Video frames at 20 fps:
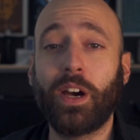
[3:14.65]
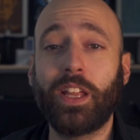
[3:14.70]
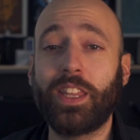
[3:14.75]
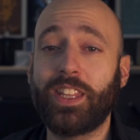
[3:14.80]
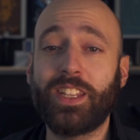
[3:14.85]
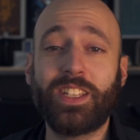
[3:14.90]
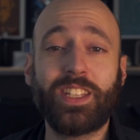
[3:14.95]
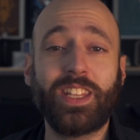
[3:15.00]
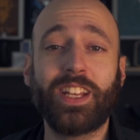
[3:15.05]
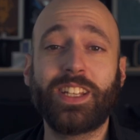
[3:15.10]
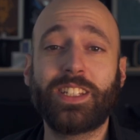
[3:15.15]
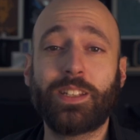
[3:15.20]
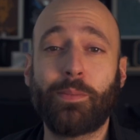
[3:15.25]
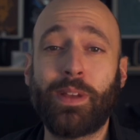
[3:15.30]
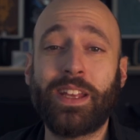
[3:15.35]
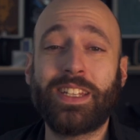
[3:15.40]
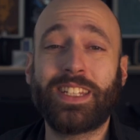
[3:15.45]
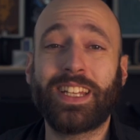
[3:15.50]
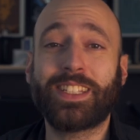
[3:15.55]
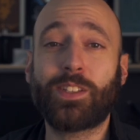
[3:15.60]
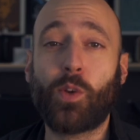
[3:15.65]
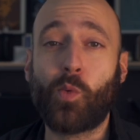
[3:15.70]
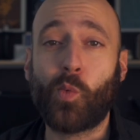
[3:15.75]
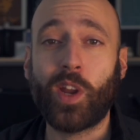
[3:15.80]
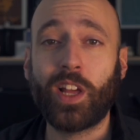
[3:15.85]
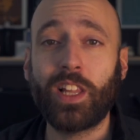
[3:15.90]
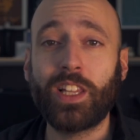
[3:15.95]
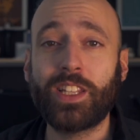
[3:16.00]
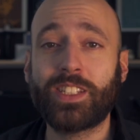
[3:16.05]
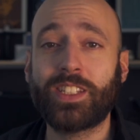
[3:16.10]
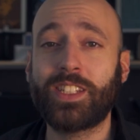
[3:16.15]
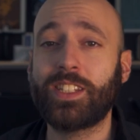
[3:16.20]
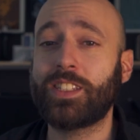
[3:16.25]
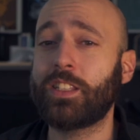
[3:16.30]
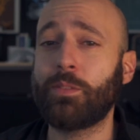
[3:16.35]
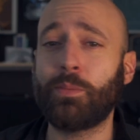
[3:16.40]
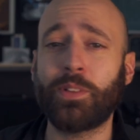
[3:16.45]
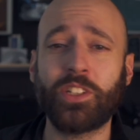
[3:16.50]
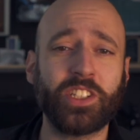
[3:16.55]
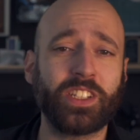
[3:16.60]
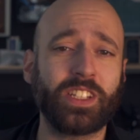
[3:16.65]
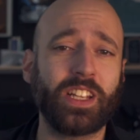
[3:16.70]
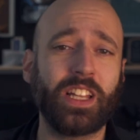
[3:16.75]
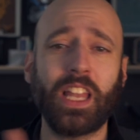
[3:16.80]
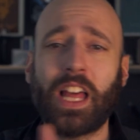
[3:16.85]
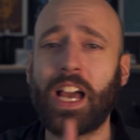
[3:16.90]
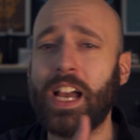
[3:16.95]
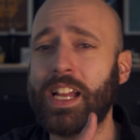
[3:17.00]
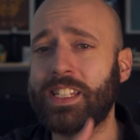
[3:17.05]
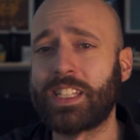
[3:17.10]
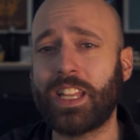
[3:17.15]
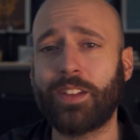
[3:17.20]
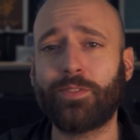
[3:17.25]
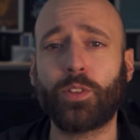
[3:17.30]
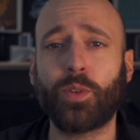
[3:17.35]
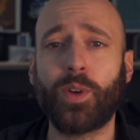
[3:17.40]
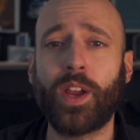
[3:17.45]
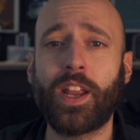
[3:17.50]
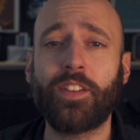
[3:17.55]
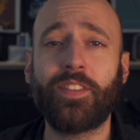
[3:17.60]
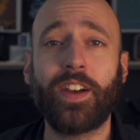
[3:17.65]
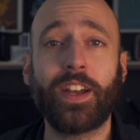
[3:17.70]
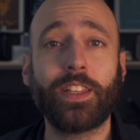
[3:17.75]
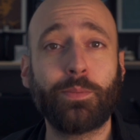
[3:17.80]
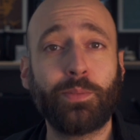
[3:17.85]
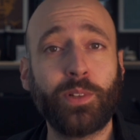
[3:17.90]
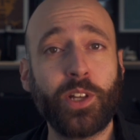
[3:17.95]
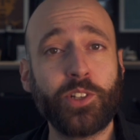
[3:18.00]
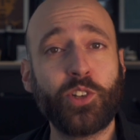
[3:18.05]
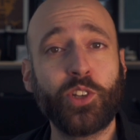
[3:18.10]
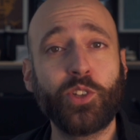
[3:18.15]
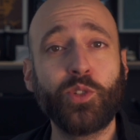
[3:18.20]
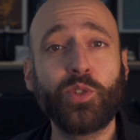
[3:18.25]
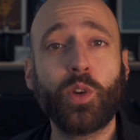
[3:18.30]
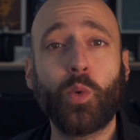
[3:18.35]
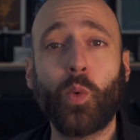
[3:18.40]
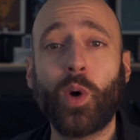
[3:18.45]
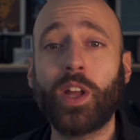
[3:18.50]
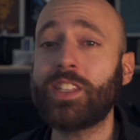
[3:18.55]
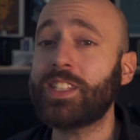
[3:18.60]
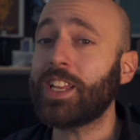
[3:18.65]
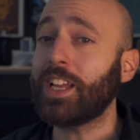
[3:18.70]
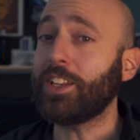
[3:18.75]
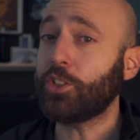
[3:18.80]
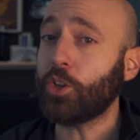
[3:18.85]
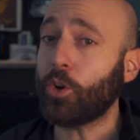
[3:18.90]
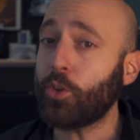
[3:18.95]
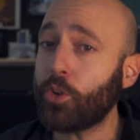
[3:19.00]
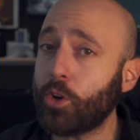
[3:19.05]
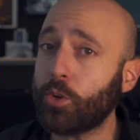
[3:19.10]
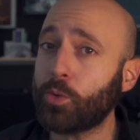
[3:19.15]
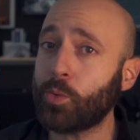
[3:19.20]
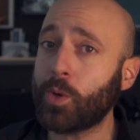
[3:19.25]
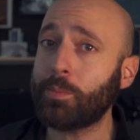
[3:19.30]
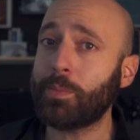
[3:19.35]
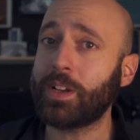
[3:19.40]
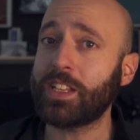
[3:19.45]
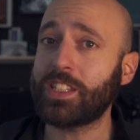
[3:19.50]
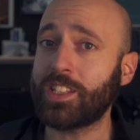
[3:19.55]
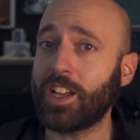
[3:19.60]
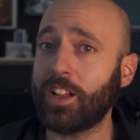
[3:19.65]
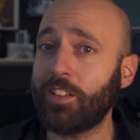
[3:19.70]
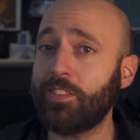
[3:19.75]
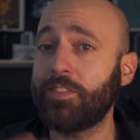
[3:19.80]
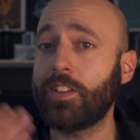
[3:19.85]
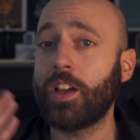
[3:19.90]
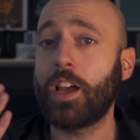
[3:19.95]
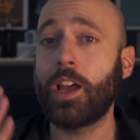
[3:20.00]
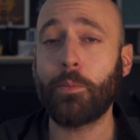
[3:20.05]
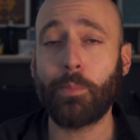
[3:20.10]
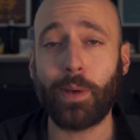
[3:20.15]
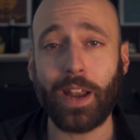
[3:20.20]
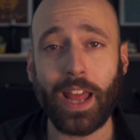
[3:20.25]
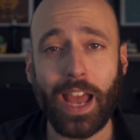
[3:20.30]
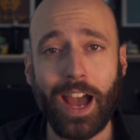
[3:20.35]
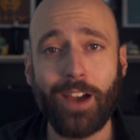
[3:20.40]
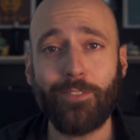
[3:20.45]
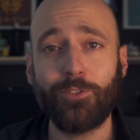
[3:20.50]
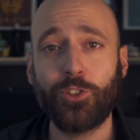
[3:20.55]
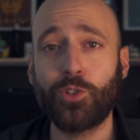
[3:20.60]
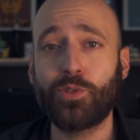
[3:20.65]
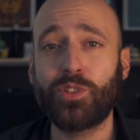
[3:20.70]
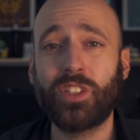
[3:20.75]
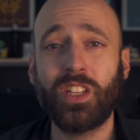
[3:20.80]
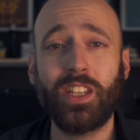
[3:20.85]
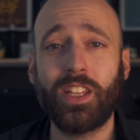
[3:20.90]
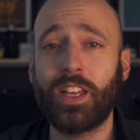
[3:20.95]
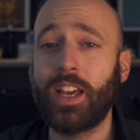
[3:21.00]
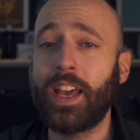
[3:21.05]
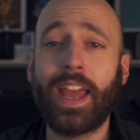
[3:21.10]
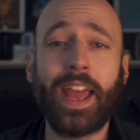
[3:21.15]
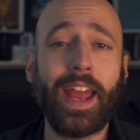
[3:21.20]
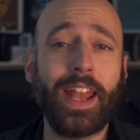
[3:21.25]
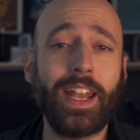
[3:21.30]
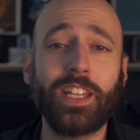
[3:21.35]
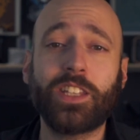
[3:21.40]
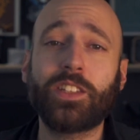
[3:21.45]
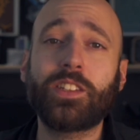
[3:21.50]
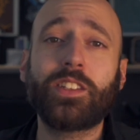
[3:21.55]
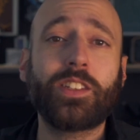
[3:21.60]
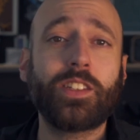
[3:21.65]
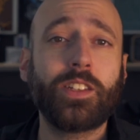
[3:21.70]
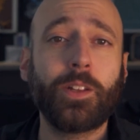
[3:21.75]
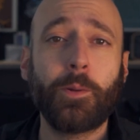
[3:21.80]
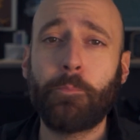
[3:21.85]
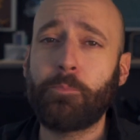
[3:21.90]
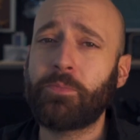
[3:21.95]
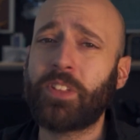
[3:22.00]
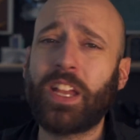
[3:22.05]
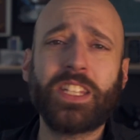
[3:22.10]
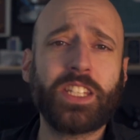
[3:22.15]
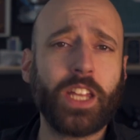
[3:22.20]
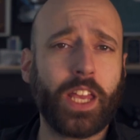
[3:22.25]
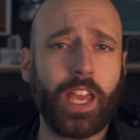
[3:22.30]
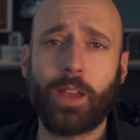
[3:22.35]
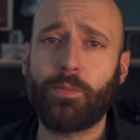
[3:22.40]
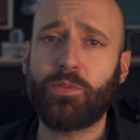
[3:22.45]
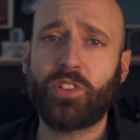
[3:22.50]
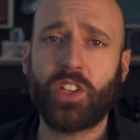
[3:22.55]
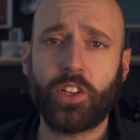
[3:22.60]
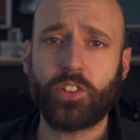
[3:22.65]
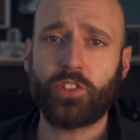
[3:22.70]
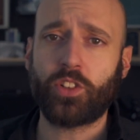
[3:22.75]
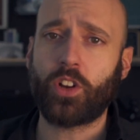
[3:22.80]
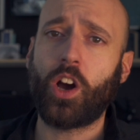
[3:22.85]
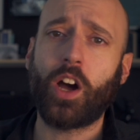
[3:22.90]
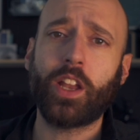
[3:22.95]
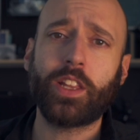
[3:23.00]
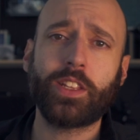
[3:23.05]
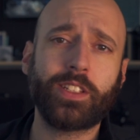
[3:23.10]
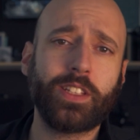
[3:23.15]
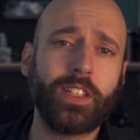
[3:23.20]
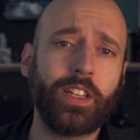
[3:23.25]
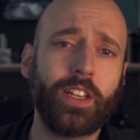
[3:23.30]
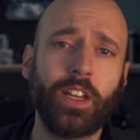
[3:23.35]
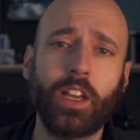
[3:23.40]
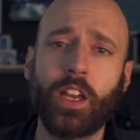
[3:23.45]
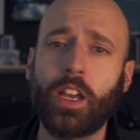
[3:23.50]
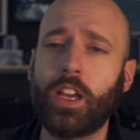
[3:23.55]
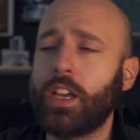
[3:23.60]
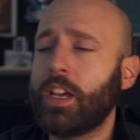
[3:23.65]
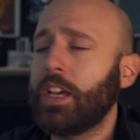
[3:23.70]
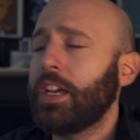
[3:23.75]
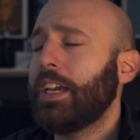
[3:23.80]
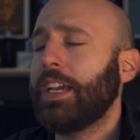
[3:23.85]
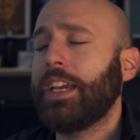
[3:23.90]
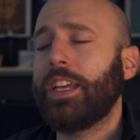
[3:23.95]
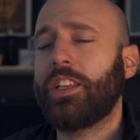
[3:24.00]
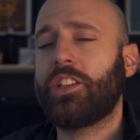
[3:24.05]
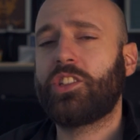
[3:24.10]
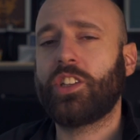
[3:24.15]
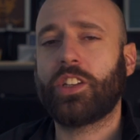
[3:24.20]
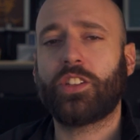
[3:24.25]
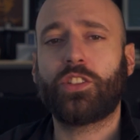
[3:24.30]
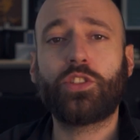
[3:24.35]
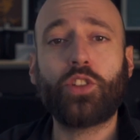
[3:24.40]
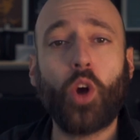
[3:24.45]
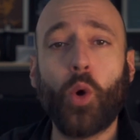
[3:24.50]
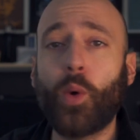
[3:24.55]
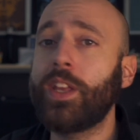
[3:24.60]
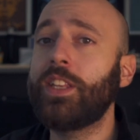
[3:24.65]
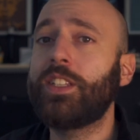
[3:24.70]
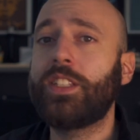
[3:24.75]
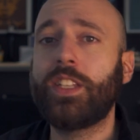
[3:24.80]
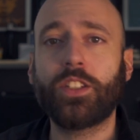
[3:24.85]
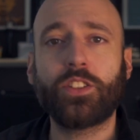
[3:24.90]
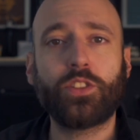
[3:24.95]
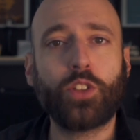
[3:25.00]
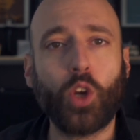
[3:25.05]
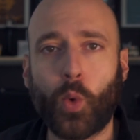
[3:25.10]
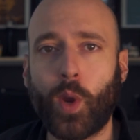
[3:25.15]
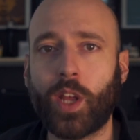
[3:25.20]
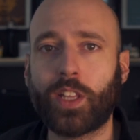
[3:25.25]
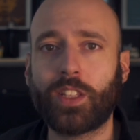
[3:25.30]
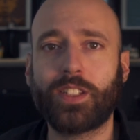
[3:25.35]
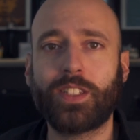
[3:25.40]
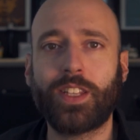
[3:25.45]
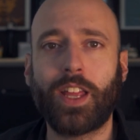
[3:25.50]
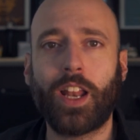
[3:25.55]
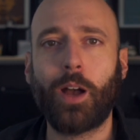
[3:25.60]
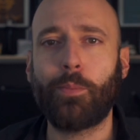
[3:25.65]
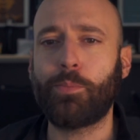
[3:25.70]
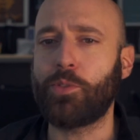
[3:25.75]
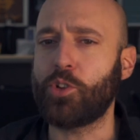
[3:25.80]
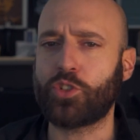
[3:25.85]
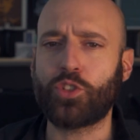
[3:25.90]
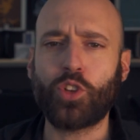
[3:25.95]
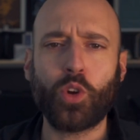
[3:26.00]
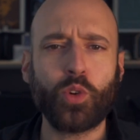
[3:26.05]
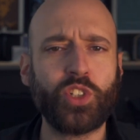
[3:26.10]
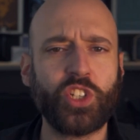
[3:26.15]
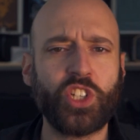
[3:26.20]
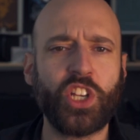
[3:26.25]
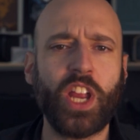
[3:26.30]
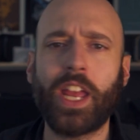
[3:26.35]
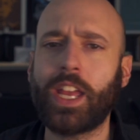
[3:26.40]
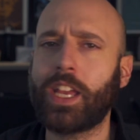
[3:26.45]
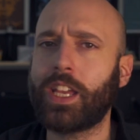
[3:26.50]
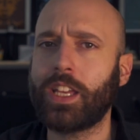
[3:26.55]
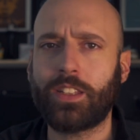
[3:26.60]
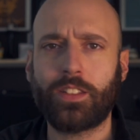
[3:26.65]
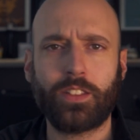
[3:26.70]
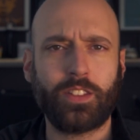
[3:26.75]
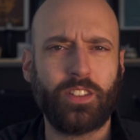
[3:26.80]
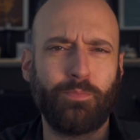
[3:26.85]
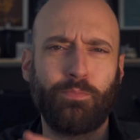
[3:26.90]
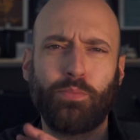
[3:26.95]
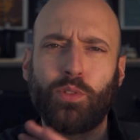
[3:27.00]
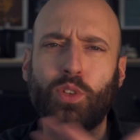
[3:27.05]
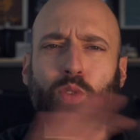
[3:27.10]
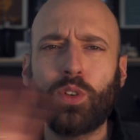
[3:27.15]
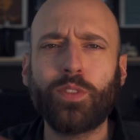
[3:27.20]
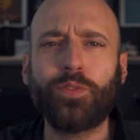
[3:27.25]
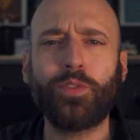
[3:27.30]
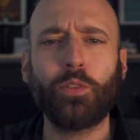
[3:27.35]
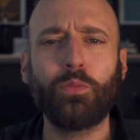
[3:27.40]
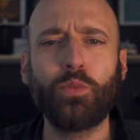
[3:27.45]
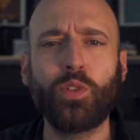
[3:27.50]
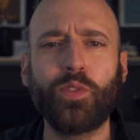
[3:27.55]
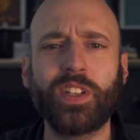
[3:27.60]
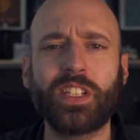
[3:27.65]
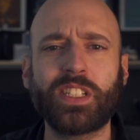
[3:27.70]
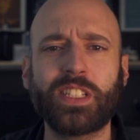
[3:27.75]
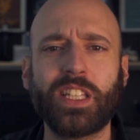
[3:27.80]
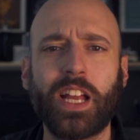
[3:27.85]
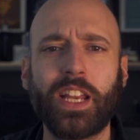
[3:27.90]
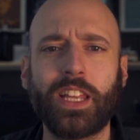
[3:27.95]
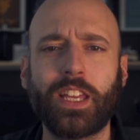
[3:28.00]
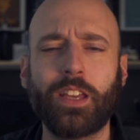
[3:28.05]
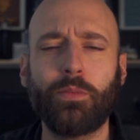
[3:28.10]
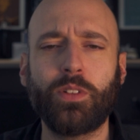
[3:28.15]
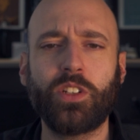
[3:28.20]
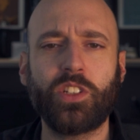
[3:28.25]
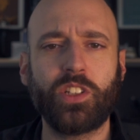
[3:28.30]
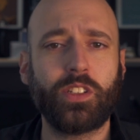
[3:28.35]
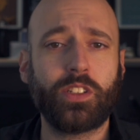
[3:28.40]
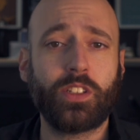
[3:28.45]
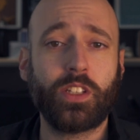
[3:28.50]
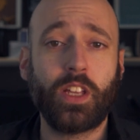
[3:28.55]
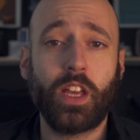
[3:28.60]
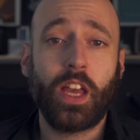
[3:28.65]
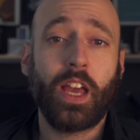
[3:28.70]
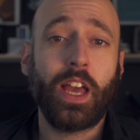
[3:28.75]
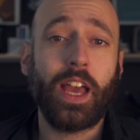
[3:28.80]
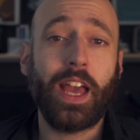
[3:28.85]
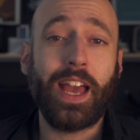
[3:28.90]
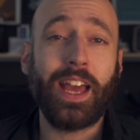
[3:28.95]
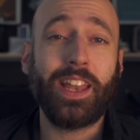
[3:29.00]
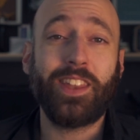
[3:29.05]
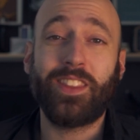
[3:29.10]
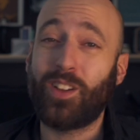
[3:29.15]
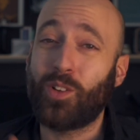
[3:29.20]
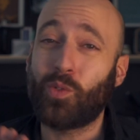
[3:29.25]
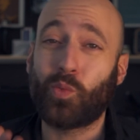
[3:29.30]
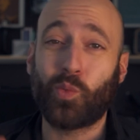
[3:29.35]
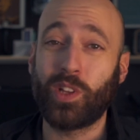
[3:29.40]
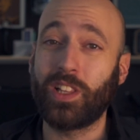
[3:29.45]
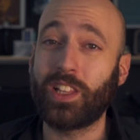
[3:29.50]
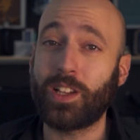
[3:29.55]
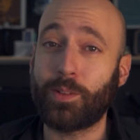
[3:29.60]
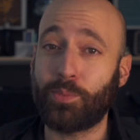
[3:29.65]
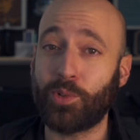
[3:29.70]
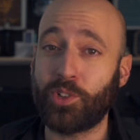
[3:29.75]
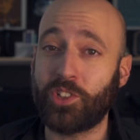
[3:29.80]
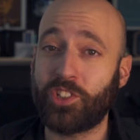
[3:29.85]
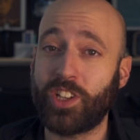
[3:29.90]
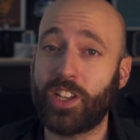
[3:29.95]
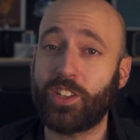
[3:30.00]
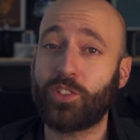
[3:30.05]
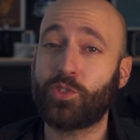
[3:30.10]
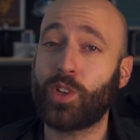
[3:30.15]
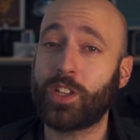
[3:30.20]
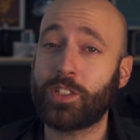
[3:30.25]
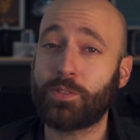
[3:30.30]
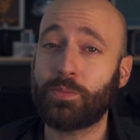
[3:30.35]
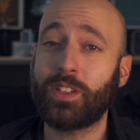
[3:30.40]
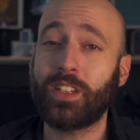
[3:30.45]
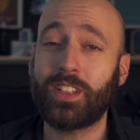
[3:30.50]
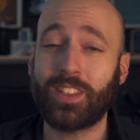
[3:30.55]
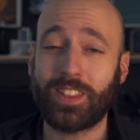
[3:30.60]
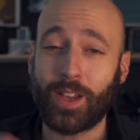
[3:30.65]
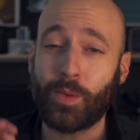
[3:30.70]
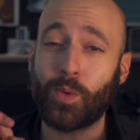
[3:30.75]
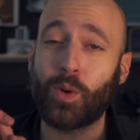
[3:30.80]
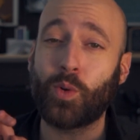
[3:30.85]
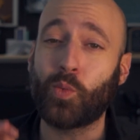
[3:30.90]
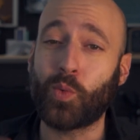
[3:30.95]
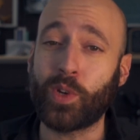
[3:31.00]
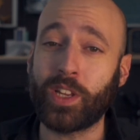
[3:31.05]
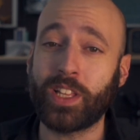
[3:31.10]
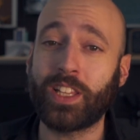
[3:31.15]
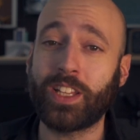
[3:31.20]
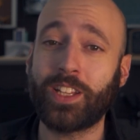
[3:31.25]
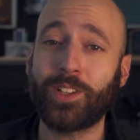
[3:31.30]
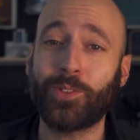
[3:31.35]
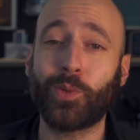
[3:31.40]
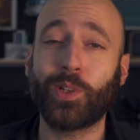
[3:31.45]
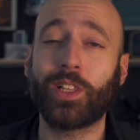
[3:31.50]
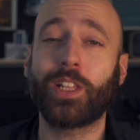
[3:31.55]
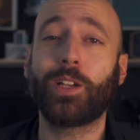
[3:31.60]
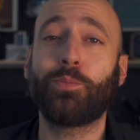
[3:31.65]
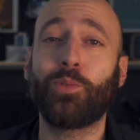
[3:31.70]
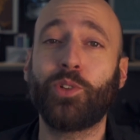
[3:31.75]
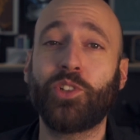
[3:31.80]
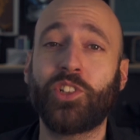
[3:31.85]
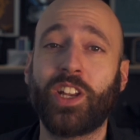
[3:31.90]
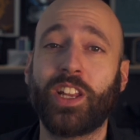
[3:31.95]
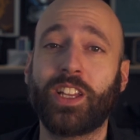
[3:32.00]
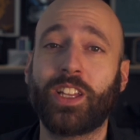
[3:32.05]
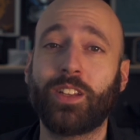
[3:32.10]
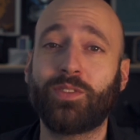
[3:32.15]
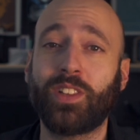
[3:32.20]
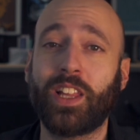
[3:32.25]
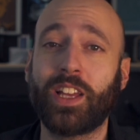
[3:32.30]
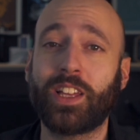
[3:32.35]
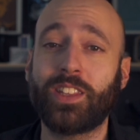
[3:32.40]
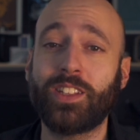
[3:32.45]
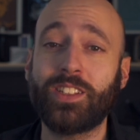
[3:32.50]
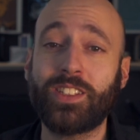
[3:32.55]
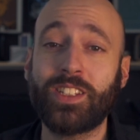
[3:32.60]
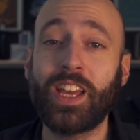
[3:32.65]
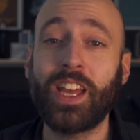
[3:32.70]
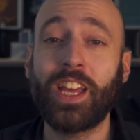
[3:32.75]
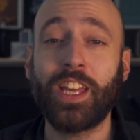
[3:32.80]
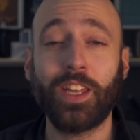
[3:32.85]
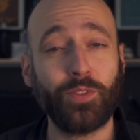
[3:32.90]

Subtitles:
But this thing is amazing. It's a railless system. It just glides left to right. I've had the pleasure to use it once. I don't own one myself, but I have used it, and it's a game changer. Honestly, it's just so easy and so quick to set up. There's no shake. It's beautiful moving sliding images, and they'll really appreciate it. Trust me, they will really appreciate a gift like this.